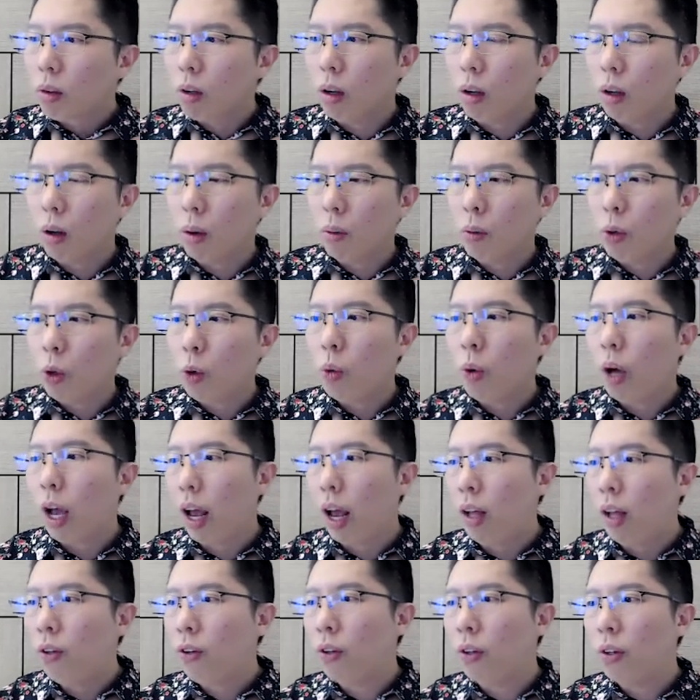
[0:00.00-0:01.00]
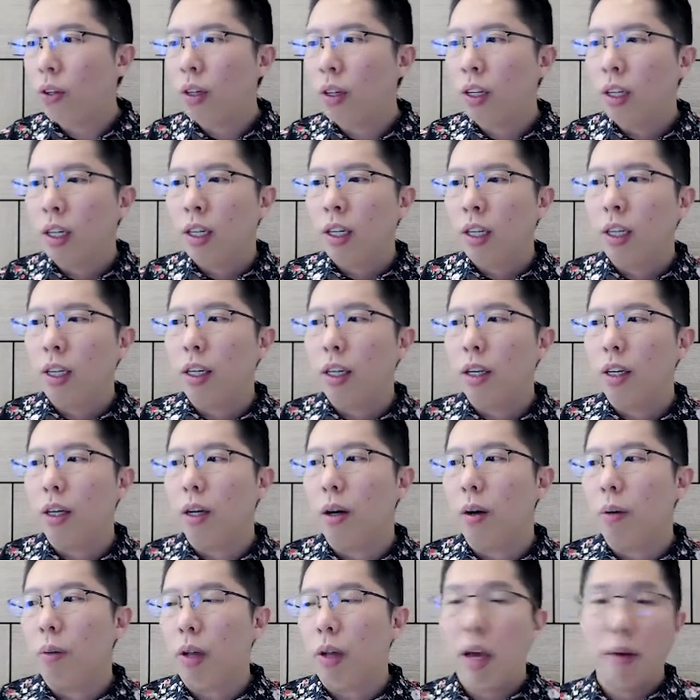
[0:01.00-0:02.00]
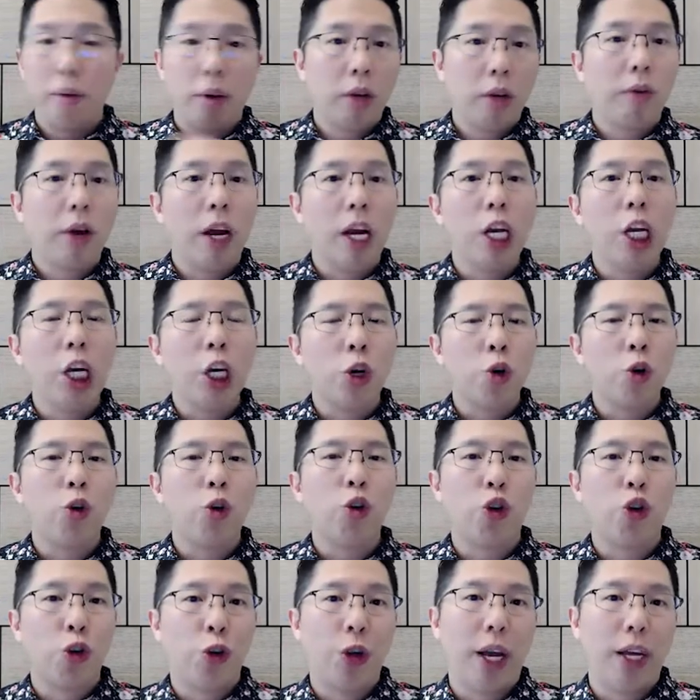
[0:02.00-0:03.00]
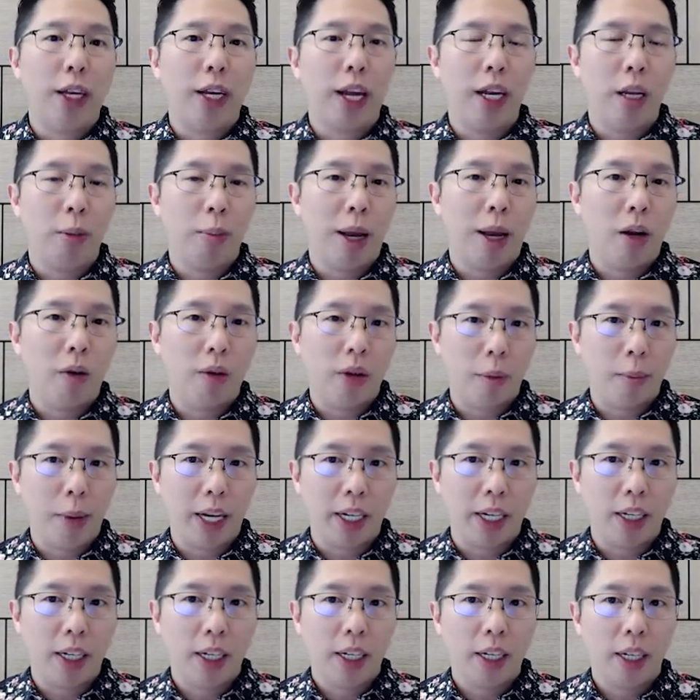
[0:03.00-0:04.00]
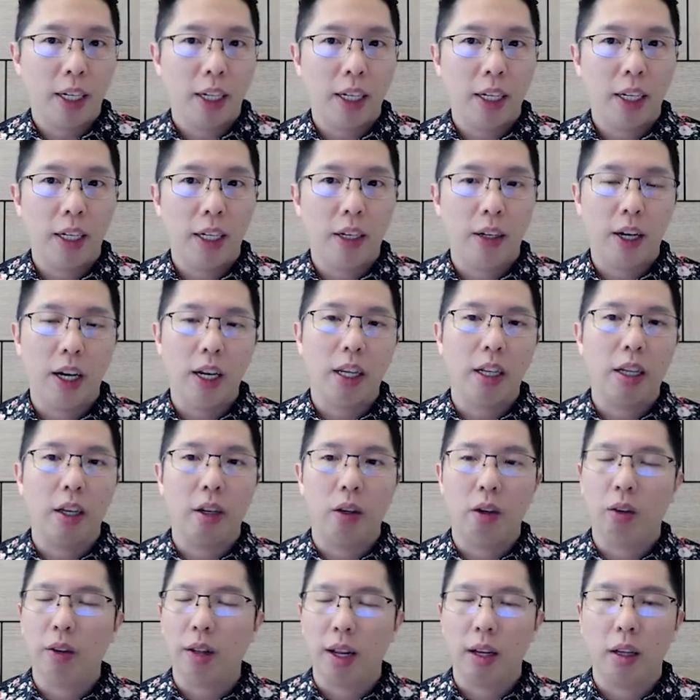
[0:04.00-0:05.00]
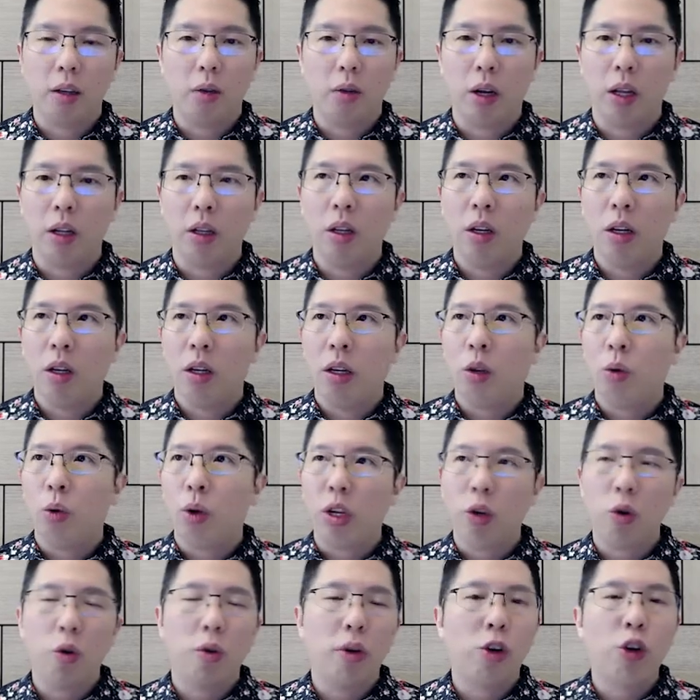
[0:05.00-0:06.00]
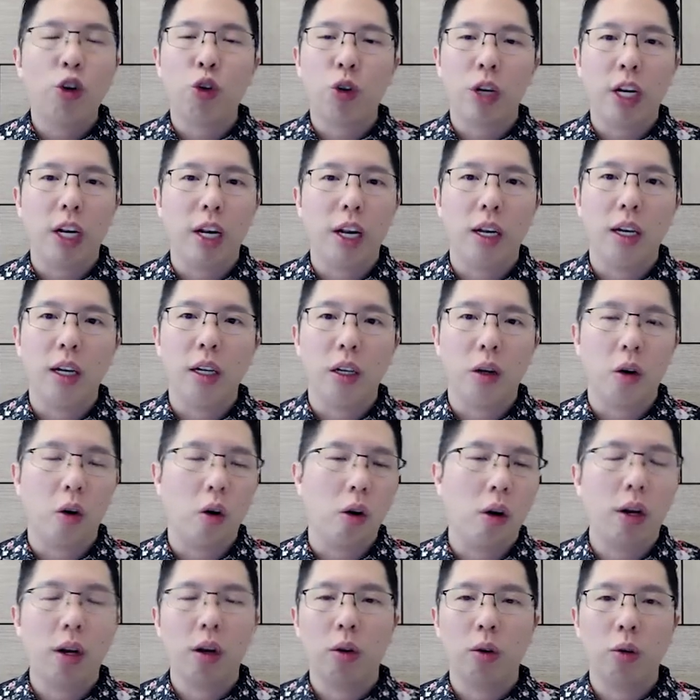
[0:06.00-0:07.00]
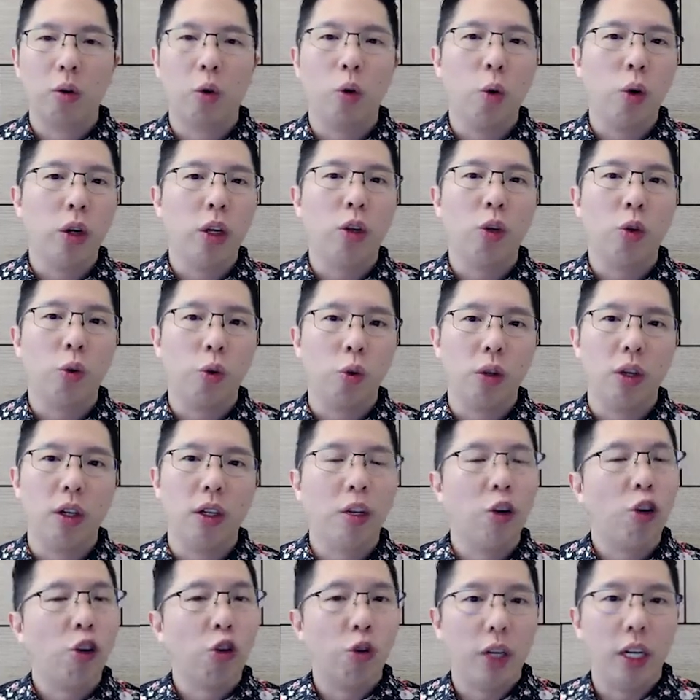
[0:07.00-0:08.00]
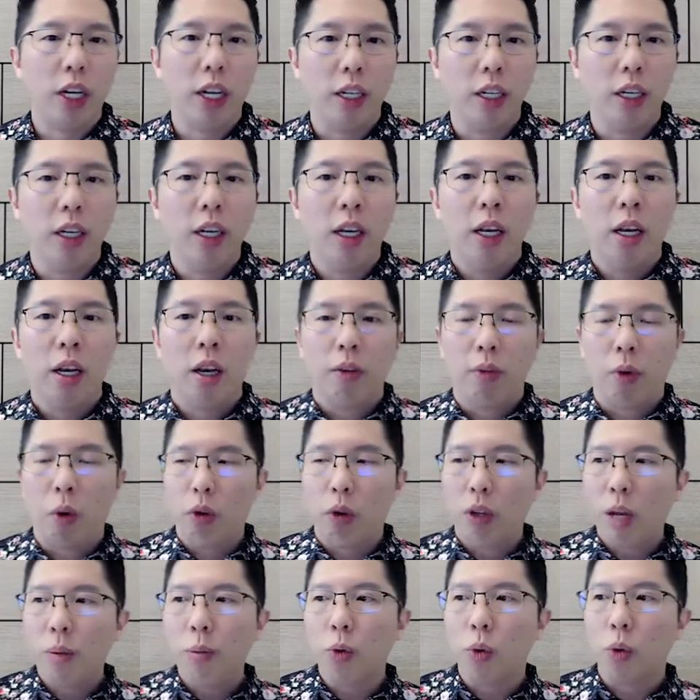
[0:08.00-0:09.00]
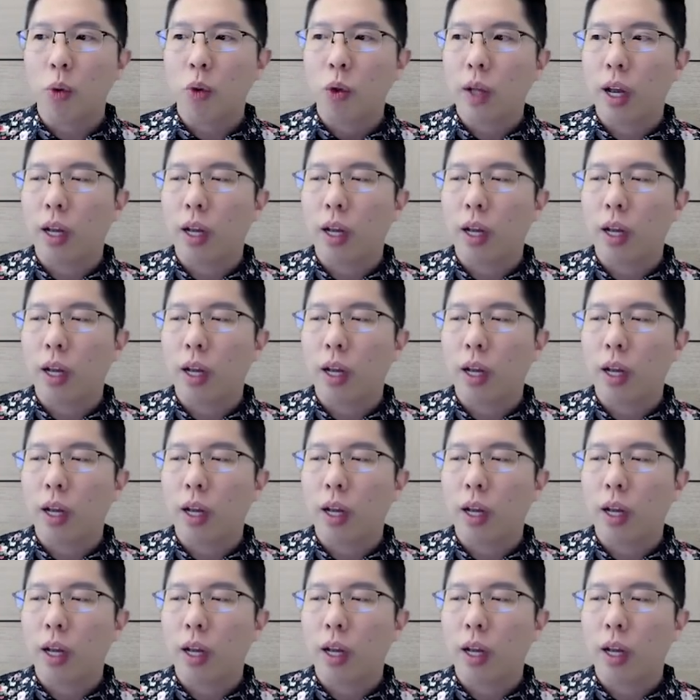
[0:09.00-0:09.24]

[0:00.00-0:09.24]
uh, US, uh, they have a very huge debt at the back of their mind, right? There's like what 20 over trillion or going to 30 trillion for them to